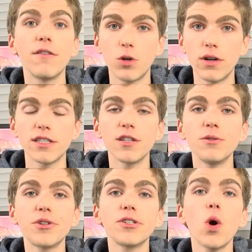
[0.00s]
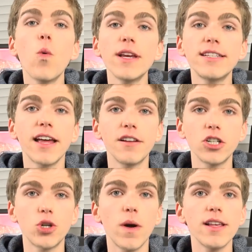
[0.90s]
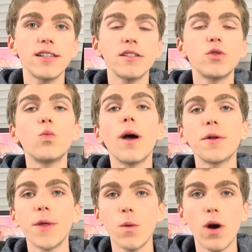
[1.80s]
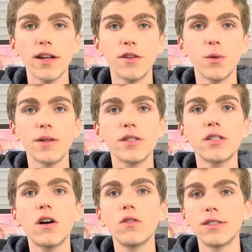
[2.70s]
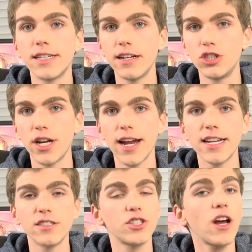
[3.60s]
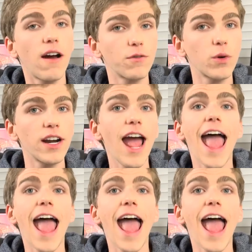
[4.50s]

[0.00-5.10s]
And of course, the users always had their choice as to whether they wanted to install said Chinese software.